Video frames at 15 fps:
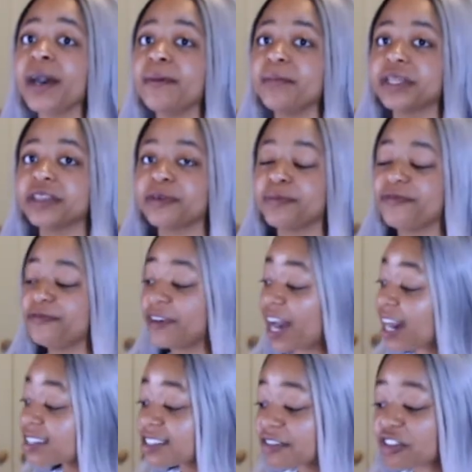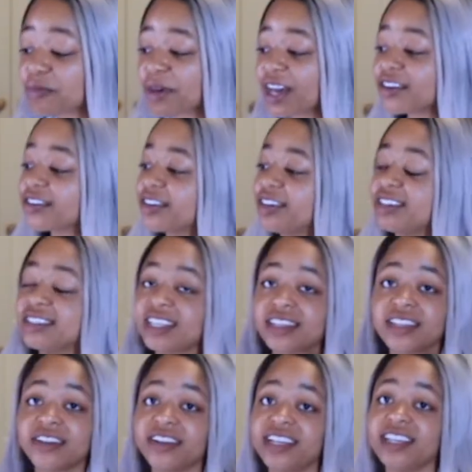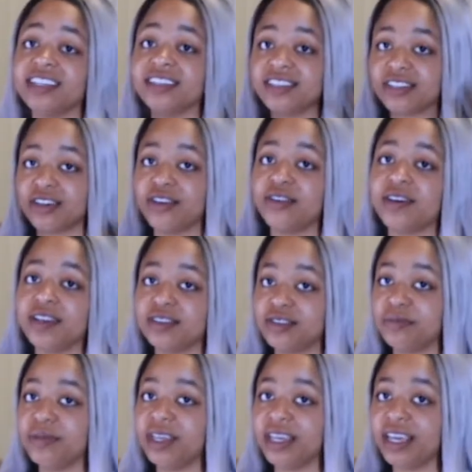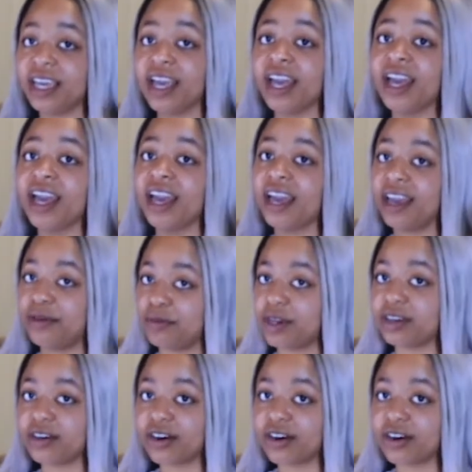But the fact of the matter is that there is going to be a red